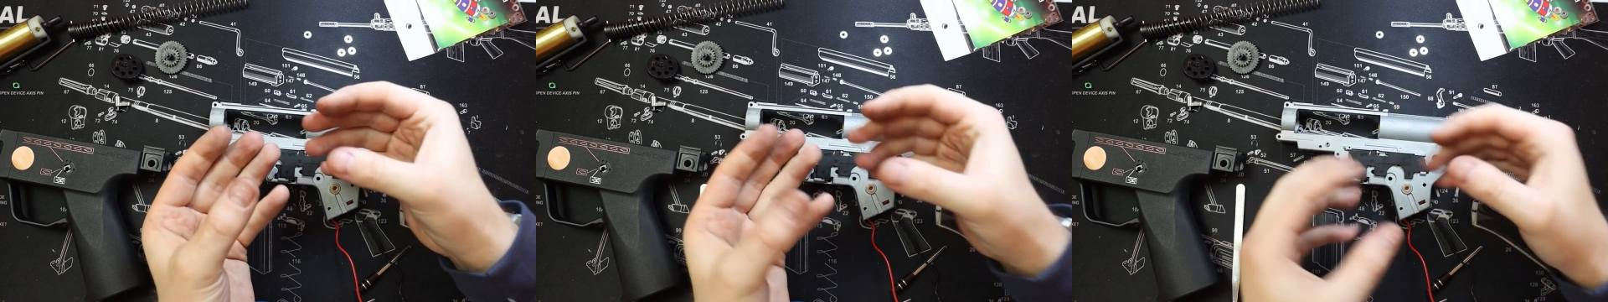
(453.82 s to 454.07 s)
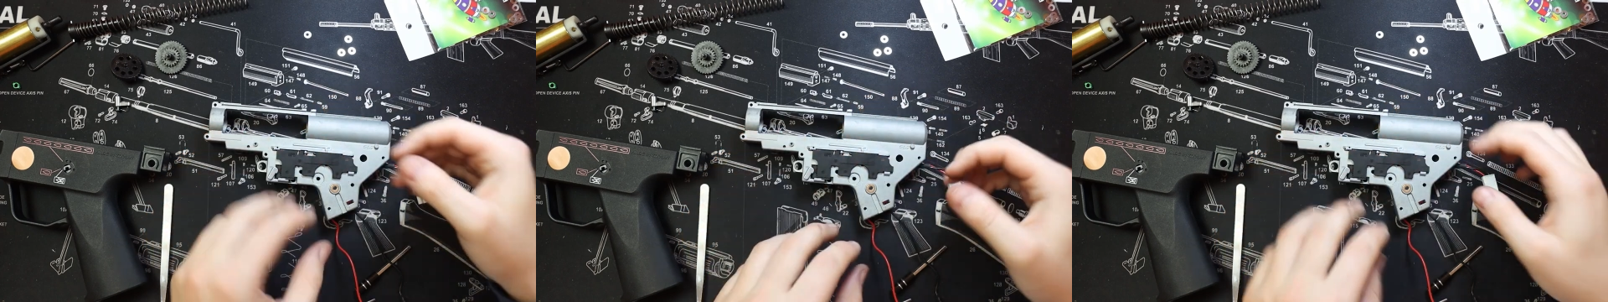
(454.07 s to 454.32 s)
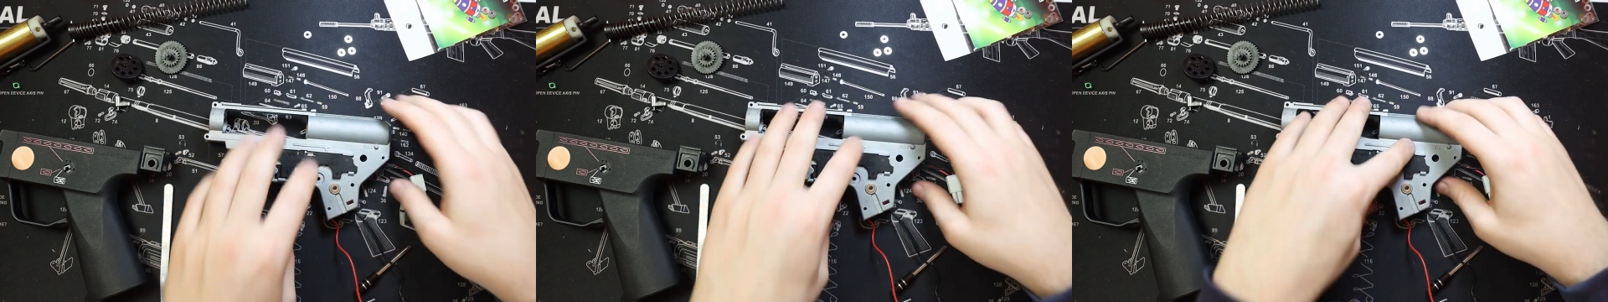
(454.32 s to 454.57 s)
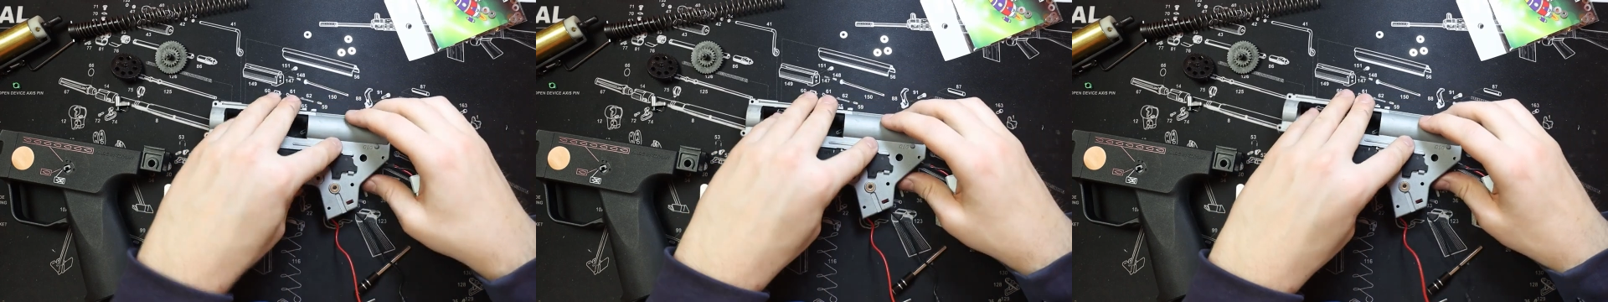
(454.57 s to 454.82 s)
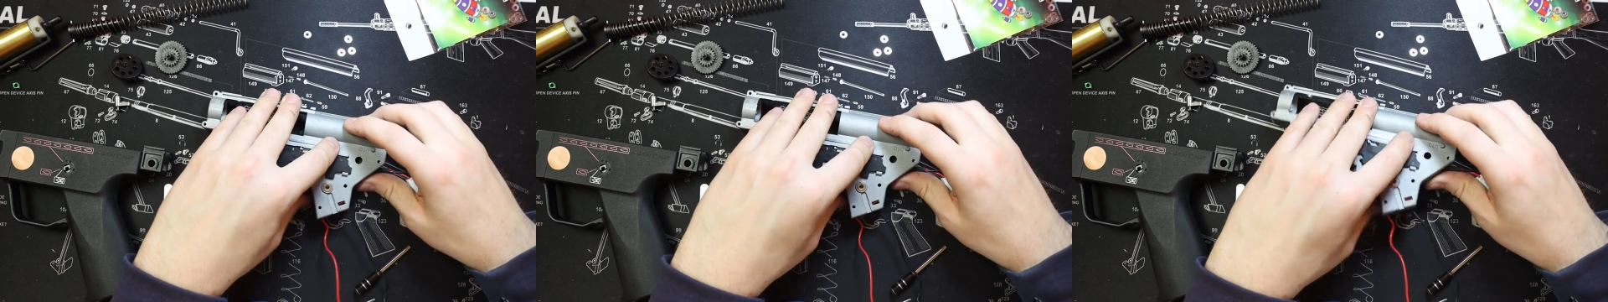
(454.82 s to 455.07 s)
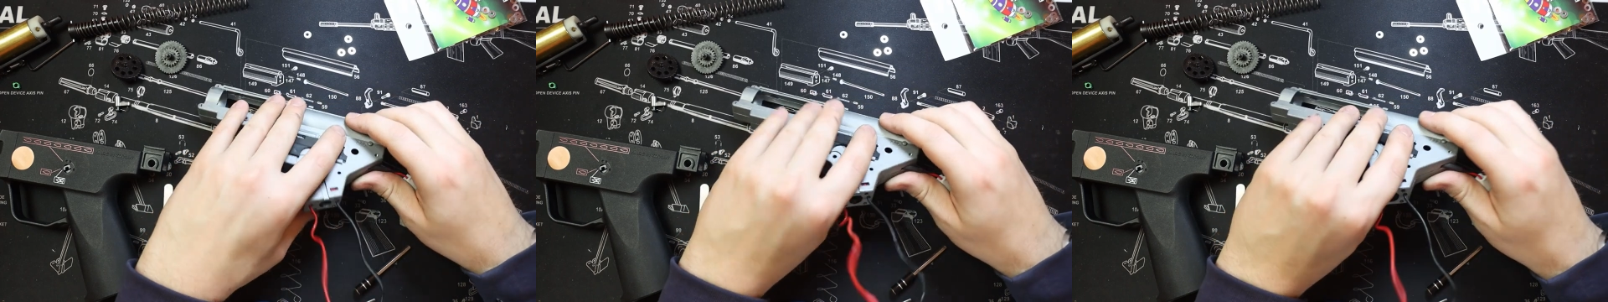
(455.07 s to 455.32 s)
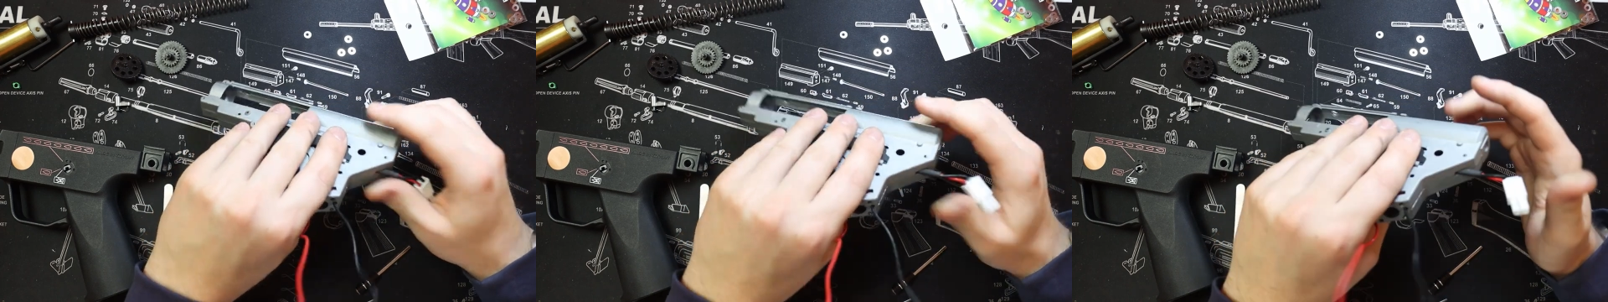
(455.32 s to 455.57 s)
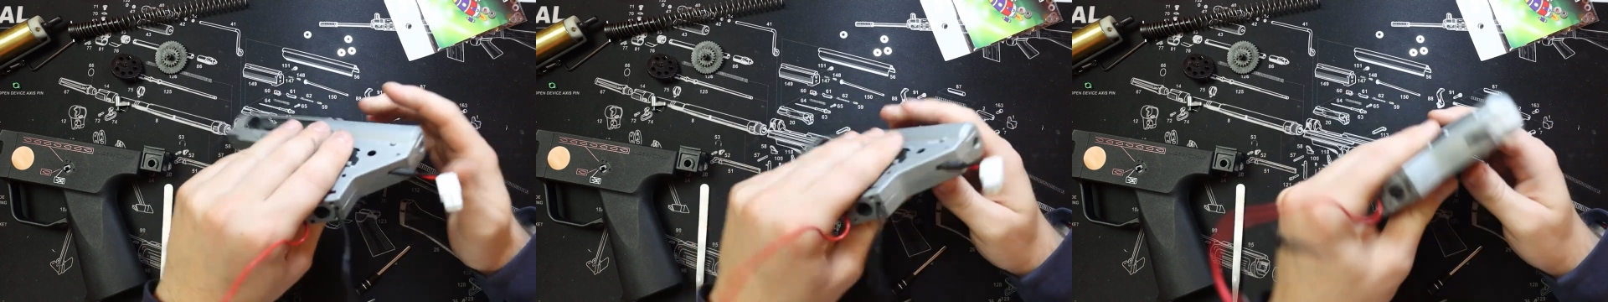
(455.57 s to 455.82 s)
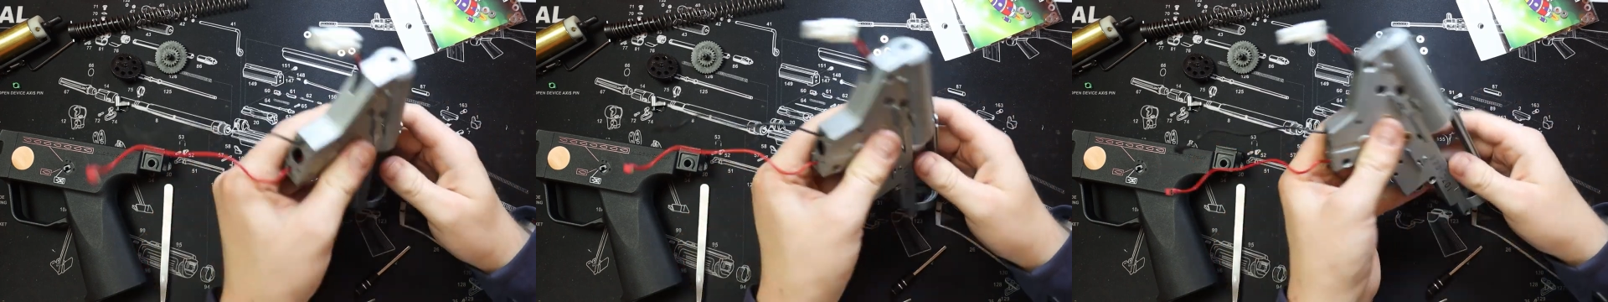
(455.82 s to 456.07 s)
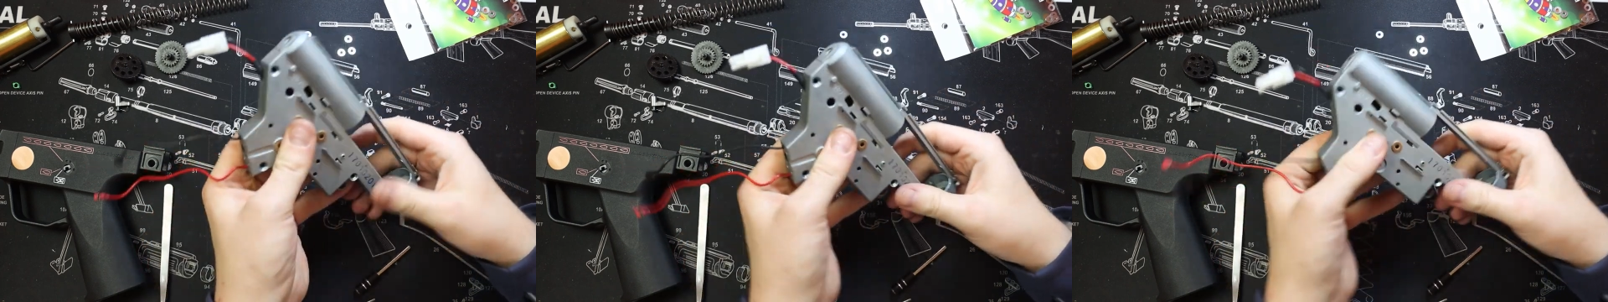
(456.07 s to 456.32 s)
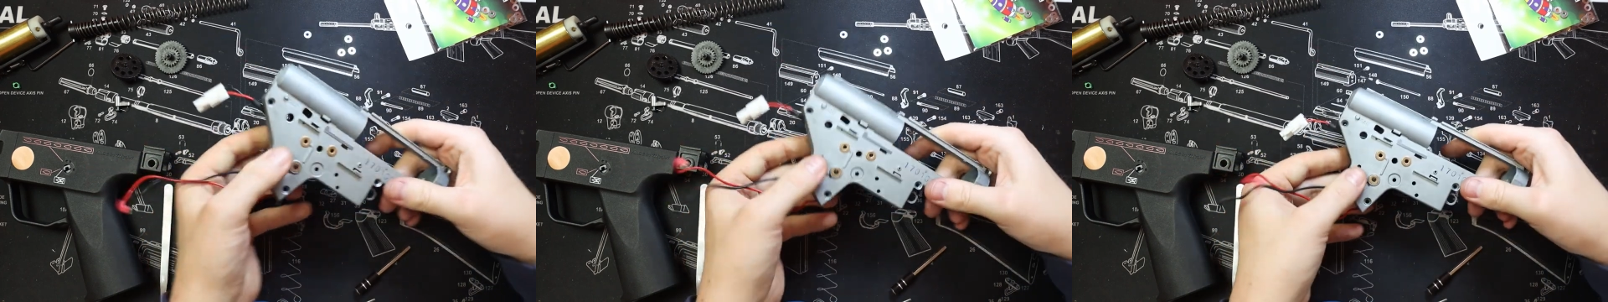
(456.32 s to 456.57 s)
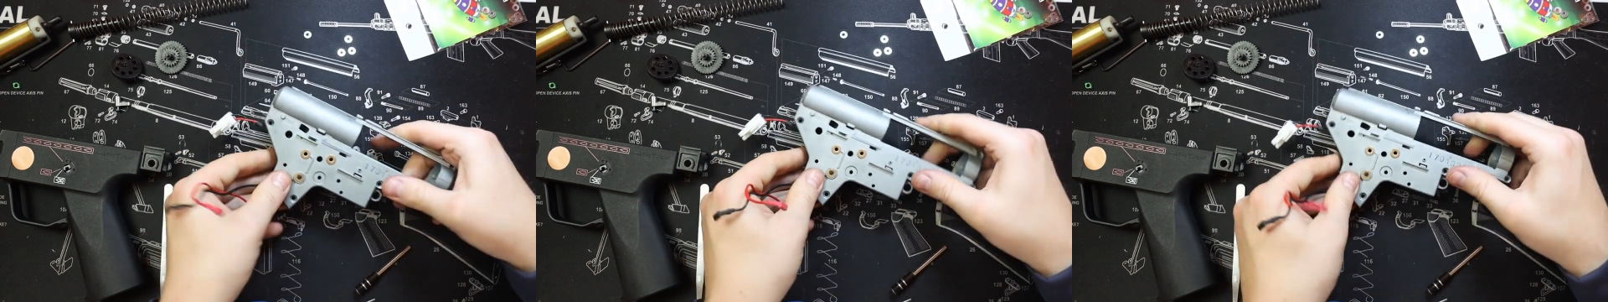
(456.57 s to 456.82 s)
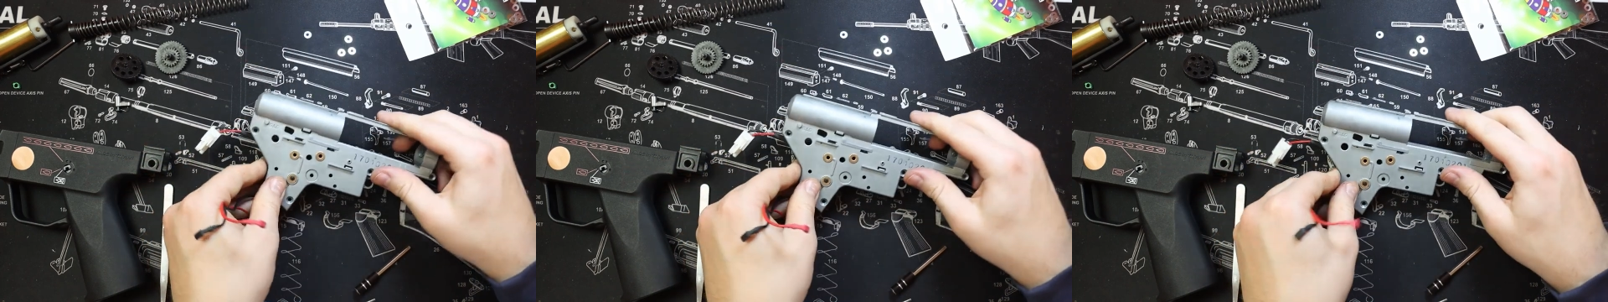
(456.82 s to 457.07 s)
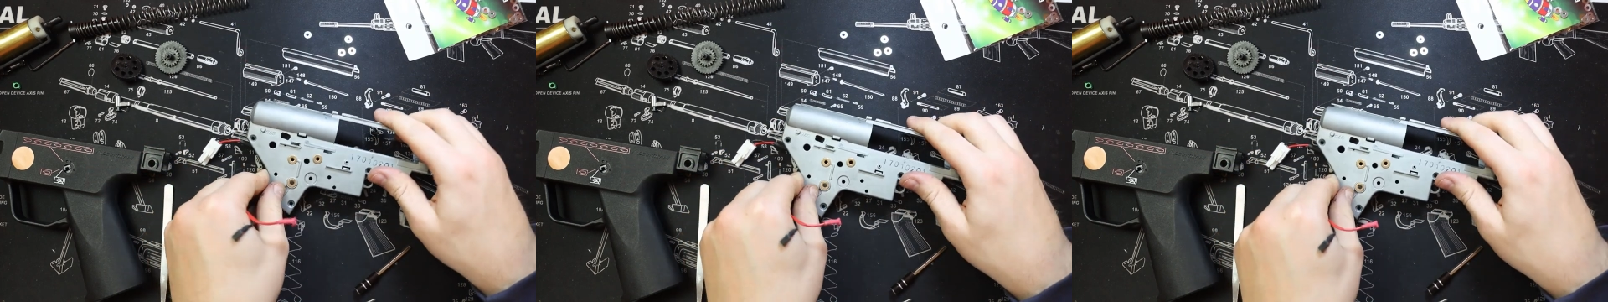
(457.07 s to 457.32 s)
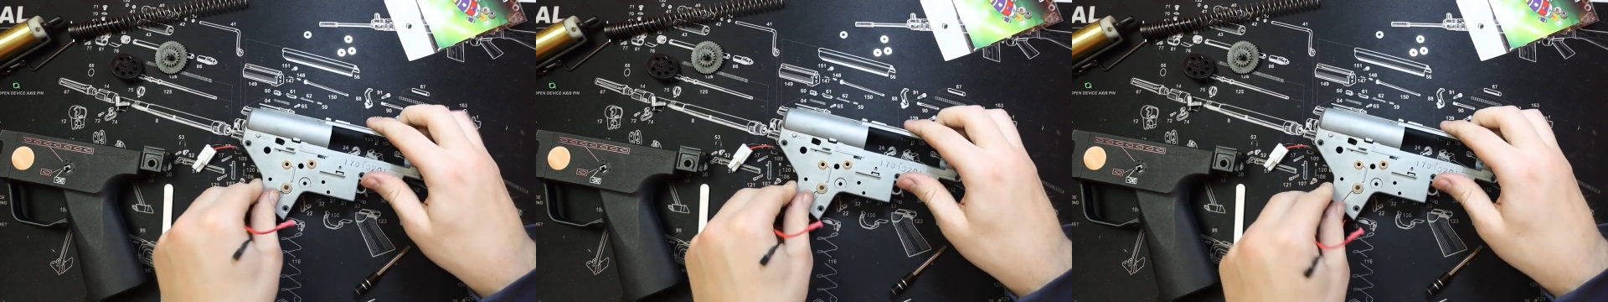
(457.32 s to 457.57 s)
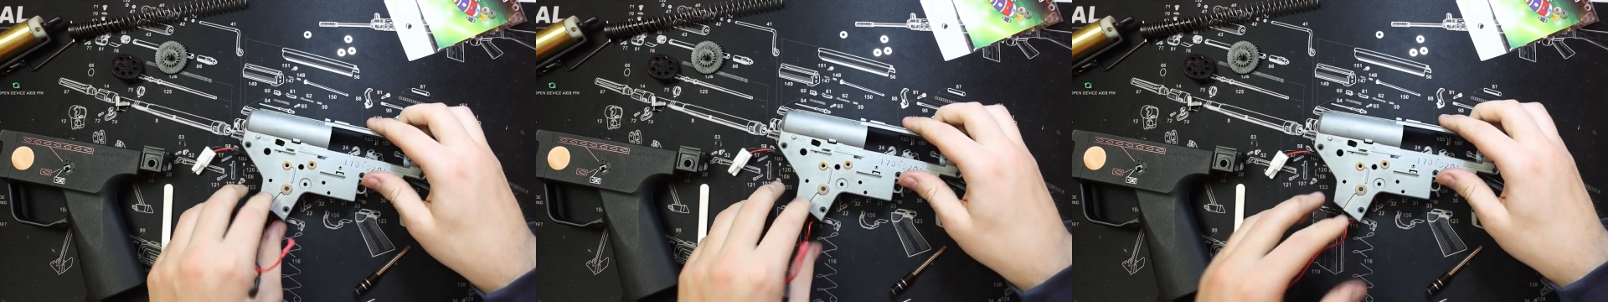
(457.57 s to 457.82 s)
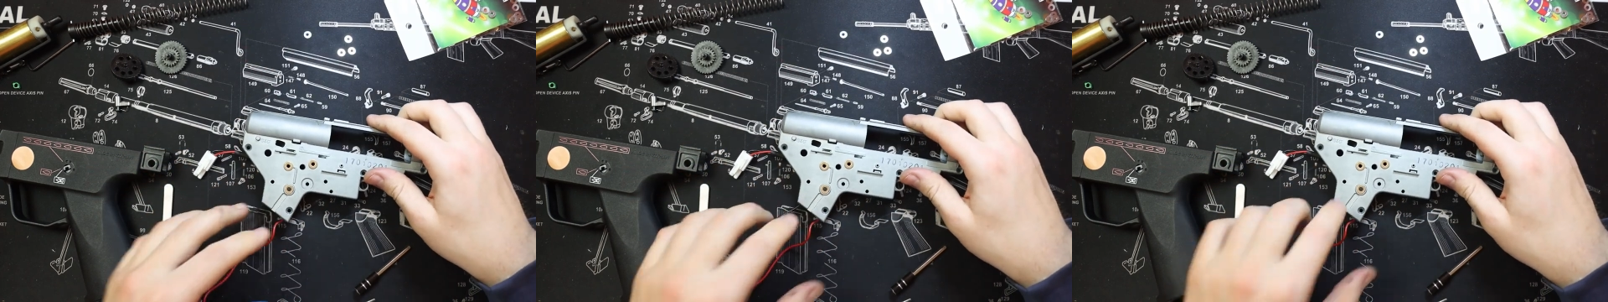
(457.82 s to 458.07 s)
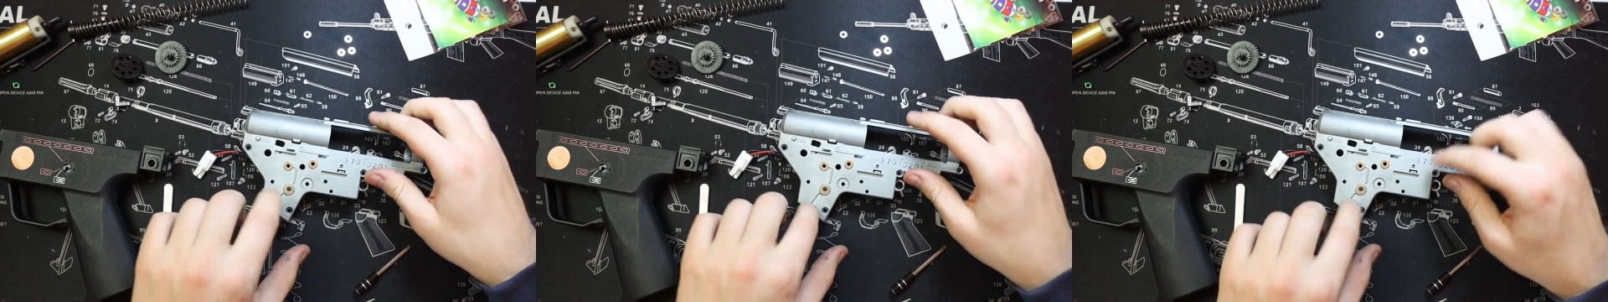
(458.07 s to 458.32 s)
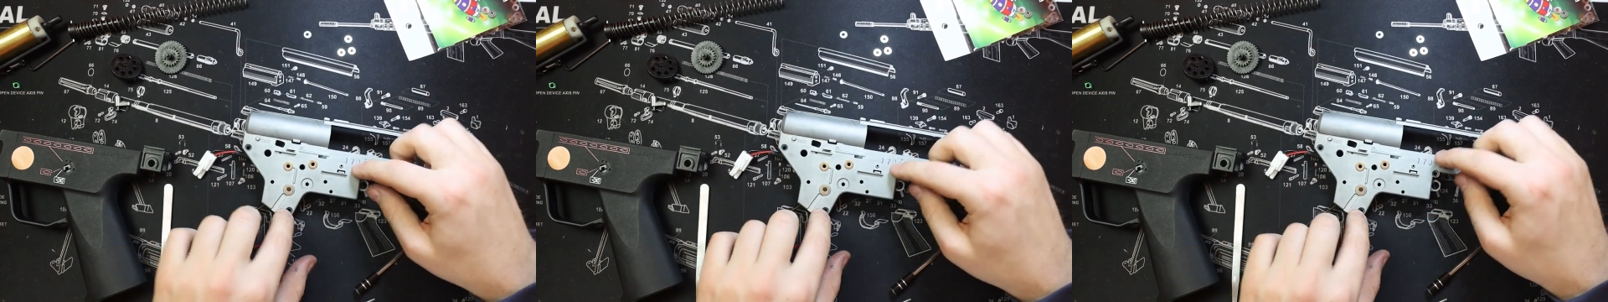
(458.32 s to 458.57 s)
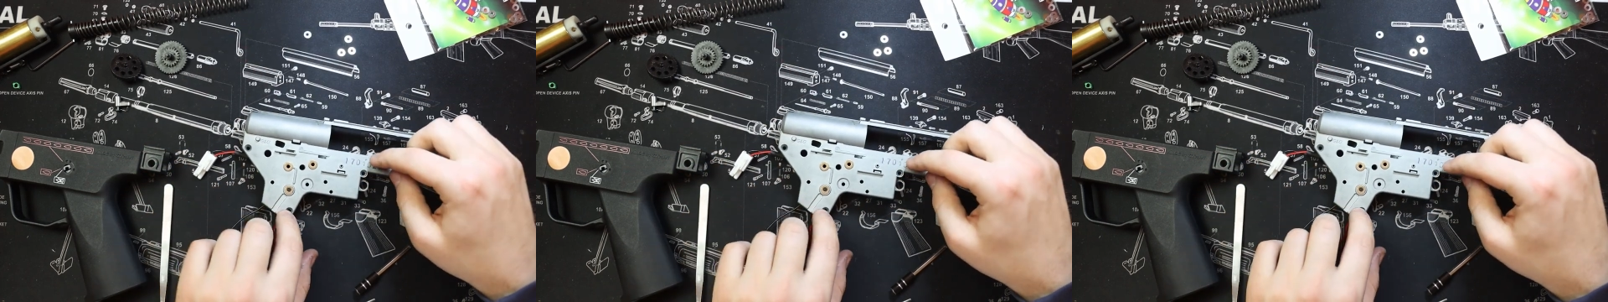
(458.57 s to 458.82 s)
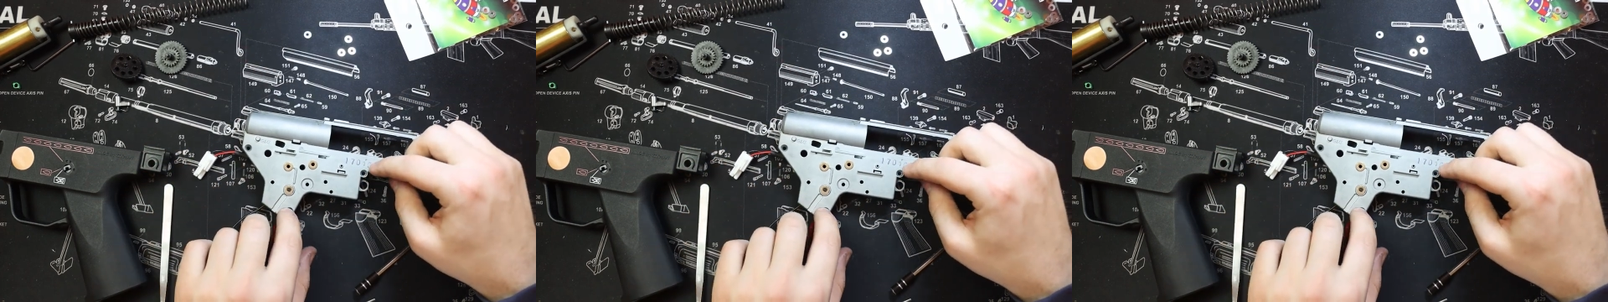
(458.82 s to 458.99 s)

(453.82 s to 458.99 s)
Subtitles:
No face is visible, so there are no lips to read.